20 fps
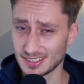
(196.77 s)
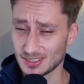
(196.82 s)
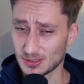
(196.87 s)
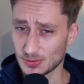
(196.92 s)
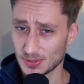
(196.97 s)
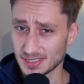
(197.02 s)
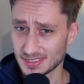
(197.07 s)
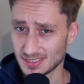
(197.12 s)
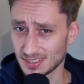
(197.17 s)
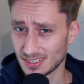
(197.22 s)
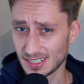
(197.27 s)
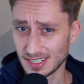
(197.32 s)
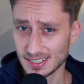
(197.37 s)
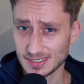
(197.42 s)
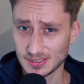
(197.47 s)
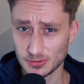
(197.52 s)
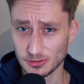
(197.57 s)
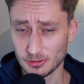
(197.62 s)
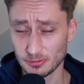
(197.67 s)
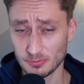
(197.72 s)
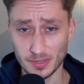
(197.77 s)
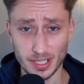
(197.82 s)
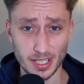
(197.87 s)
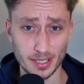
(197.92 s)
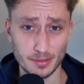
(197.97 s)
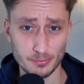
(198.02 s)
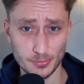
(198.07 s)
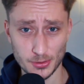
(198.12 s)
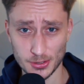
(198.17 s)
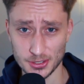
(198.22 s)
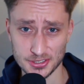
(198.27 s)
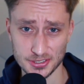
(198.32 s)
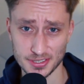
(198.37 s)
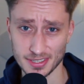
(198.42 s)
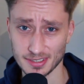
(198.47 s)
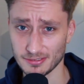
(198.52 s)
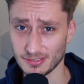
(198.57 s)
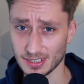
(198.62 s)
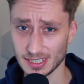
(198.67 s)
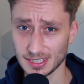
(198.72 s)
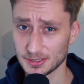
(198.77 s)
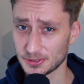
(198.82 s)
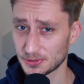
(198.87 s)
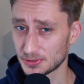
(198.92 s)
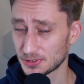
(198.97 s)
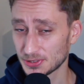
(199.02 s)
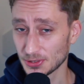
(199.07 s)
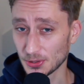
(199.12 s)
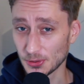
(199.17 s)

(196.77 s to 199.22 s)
interest aligns with my personal values